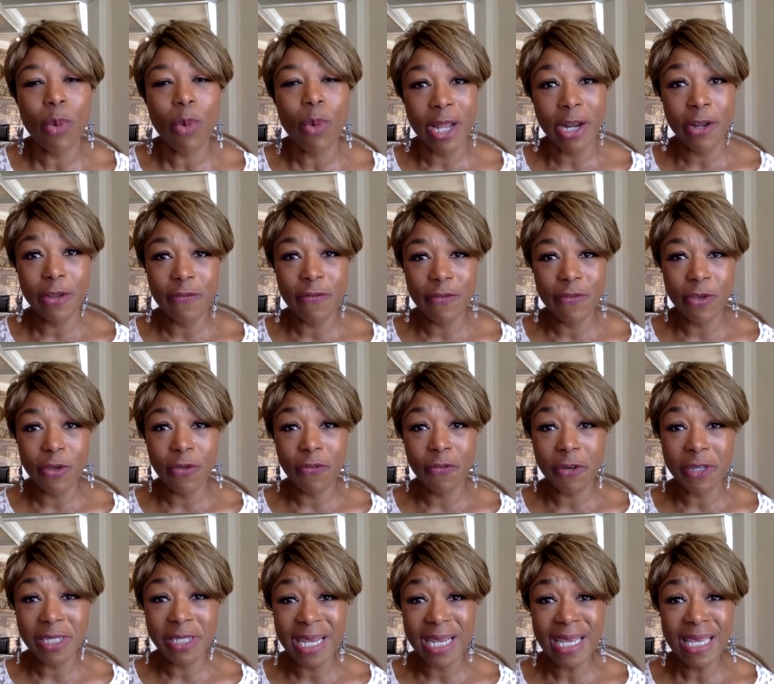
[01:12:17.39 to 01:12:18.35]
one of you
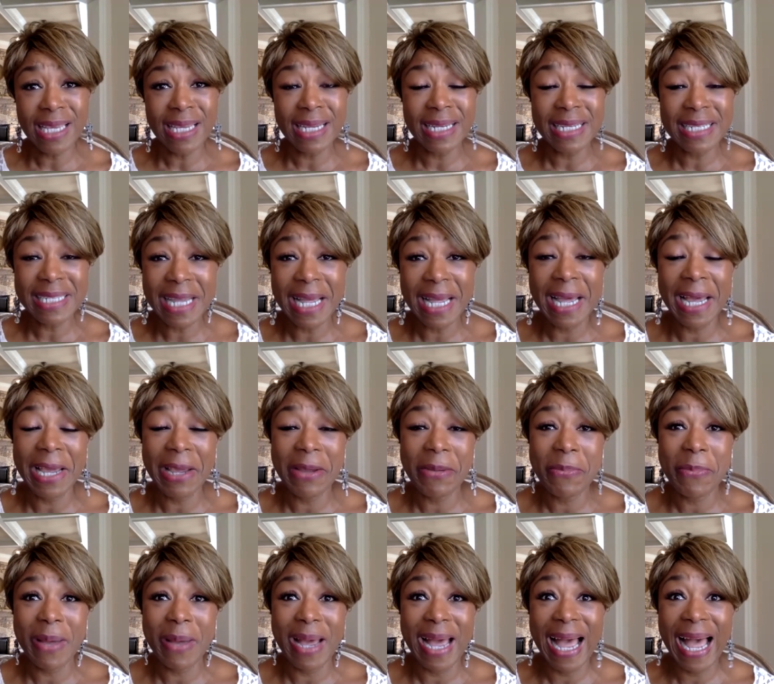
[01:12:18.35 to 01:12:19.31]
for taking
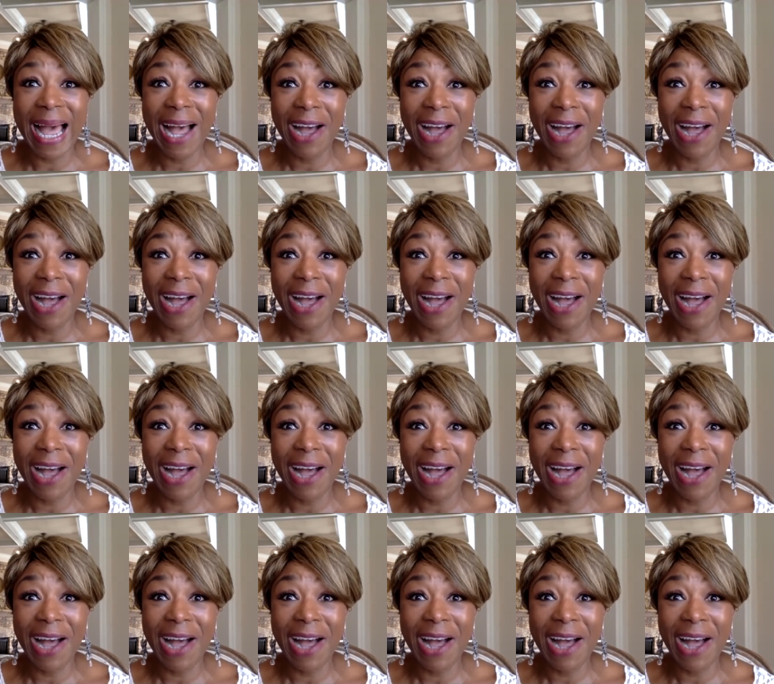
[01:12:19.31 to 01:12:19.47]
time